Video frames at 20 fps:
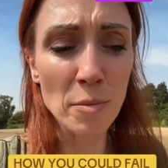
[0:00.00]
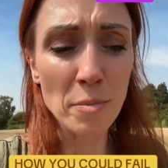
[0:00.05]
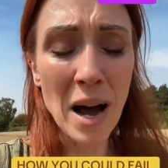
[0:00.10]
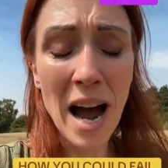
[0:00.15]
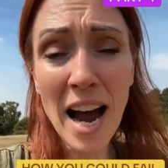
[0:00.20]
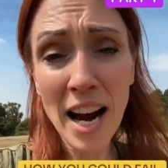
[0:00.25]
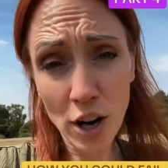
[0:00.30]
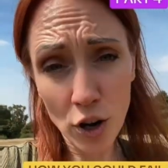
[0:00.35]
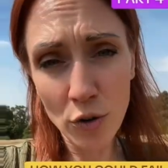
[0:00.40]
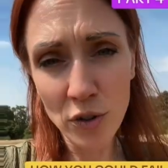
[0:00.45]

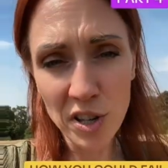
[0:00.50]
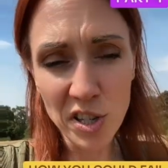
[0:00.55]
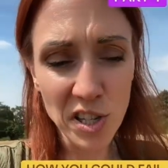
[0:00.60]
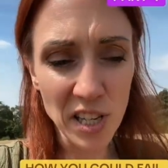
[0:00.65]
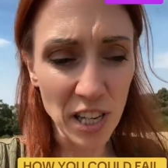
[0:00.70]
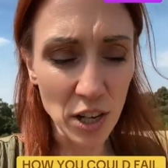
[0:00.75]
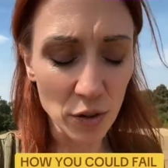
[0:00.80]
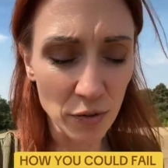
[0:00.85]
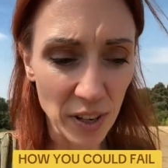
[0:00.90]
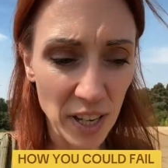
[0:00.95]

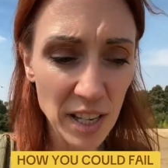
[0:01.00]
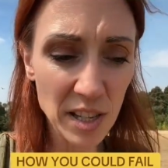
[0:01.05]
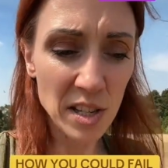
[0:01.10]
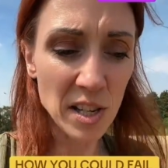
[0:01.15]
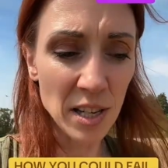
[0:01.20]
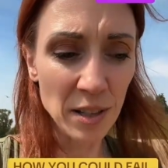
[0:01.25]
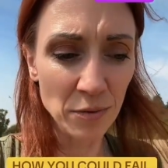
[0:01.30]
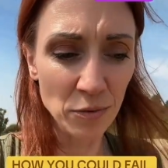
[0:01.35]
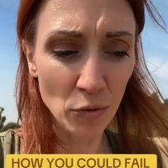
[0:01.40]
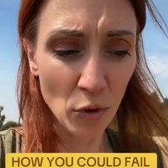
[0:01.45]
accuracy of it,
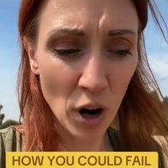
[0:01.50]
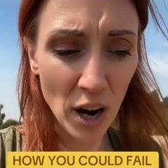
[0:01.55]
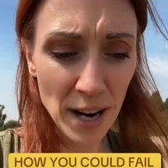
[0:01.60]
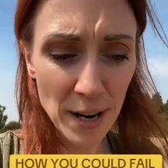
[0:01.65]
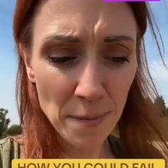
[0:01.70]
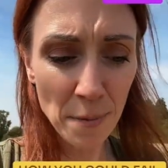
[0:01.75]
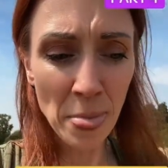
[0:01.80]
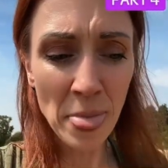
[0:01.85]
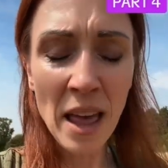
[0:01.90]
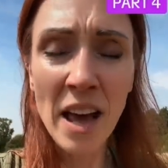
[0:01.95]
right,
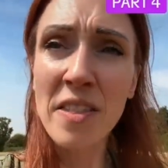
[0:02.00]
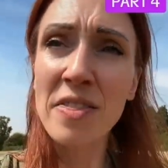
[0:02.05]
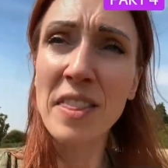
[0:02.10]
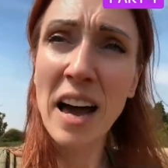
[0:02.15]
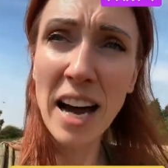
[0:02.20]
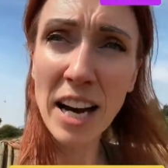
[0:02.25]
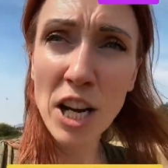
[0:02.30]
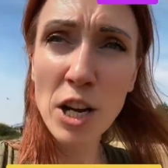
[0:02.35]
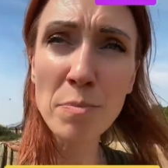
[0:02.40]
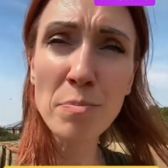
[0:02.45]

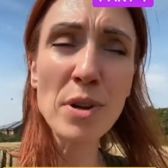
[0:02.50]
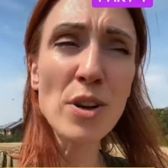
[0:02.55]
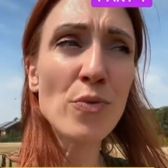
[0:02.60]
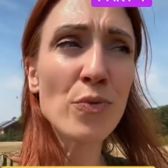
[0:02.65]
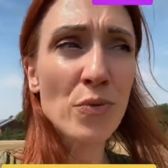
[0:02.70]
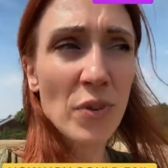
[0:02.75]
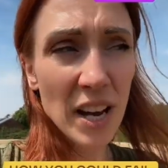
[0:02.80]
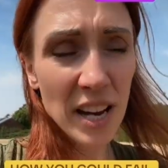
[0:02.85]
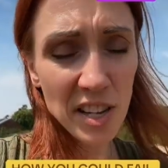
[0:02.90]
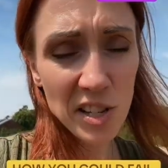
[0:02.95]
that can be
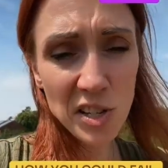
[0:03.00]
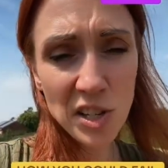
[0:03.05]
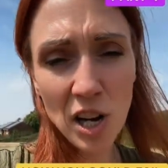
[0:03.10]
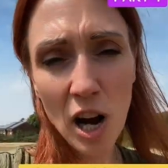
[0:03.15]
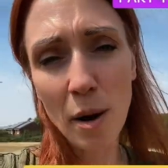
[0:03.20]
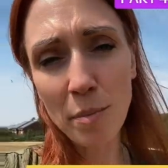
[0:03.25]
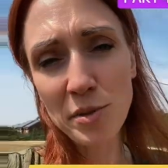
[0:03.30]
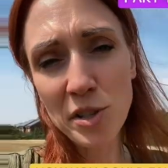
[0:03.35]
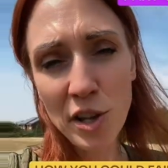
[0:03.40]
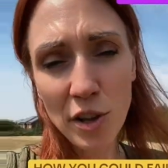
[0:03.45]
fixed
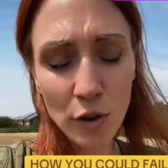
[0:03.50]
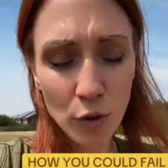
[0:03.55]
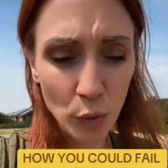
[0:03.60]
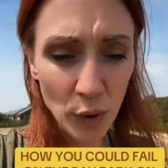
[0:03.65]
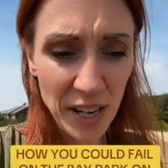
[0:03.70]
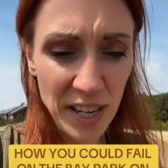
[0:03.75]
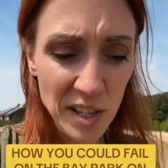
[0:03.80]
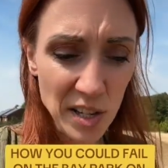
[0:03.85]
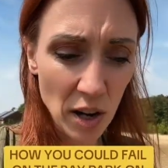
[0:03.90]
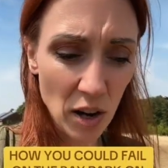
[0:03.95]
up to
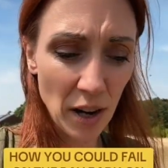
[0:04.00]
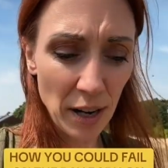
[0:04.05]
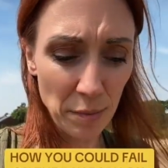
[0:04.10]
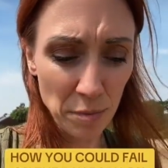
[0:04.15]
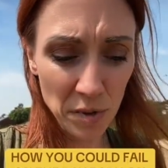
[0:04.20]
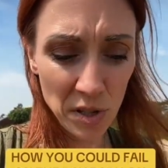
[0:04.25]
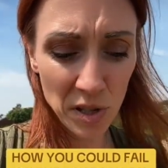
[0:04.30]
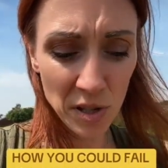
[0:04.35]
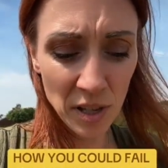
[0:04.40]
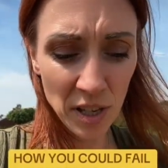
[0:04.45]
3
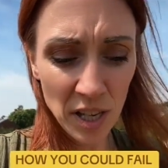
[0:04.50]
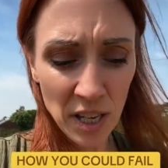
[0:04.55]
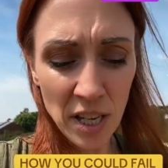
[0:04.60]
times.